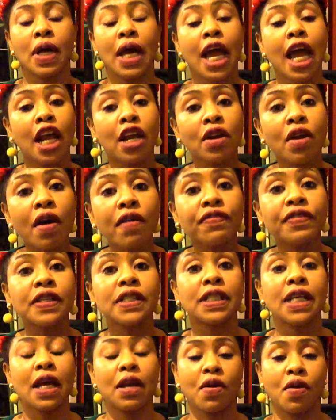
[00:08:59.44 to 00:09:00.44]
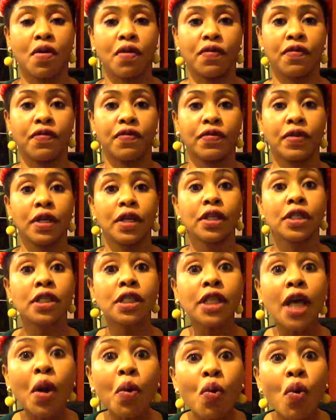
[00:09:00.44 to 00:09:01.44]
Enough is enough.
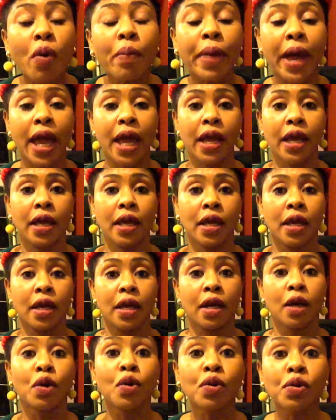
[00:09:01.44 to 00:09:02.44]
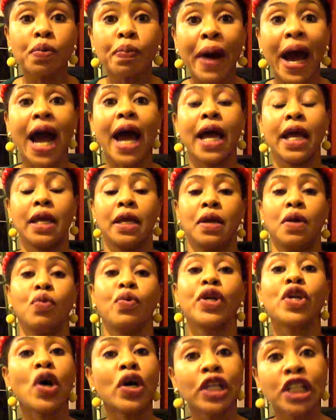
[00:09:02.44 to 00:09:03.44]
Say goodbye.
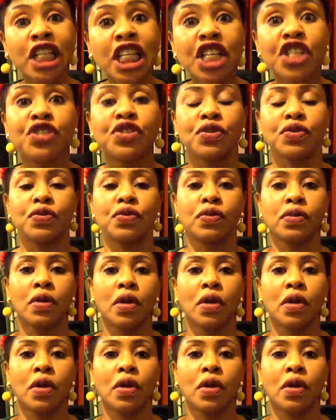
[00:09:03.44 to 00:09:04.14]
We don't need you.